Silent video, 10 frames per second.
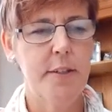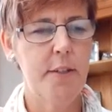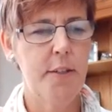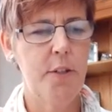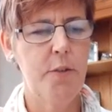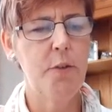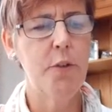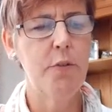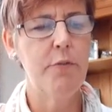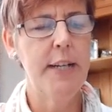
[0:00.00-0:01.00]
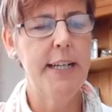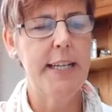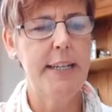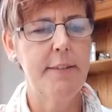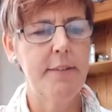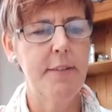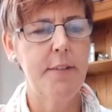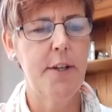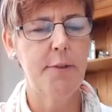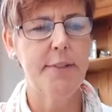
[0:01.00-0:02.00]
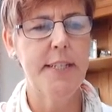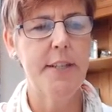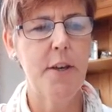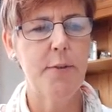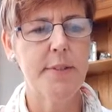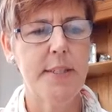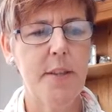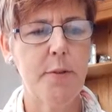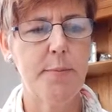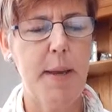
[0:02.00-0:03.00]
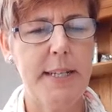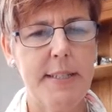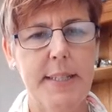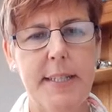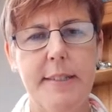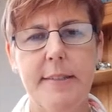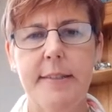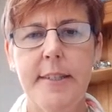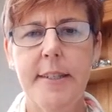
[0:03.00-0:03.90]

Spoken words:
you can really see those in those paintings.